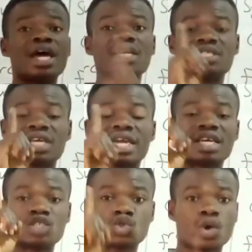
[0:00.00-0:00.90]
per
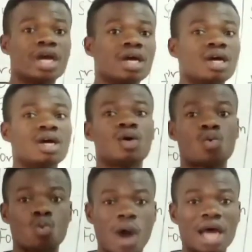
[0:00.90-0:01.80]
second square.
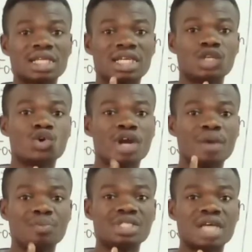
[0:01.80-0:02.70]
1
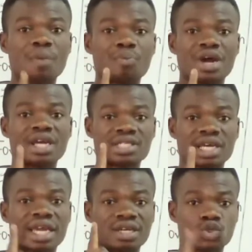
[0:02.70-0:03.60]
kilogram meter per
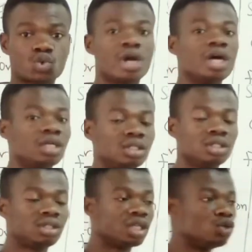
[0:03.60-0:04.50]
second square.
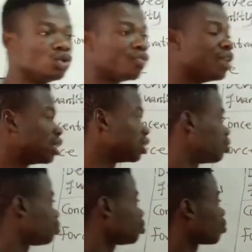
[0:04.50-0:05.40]
Take note of that.
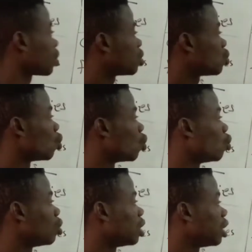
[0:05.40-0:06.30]
So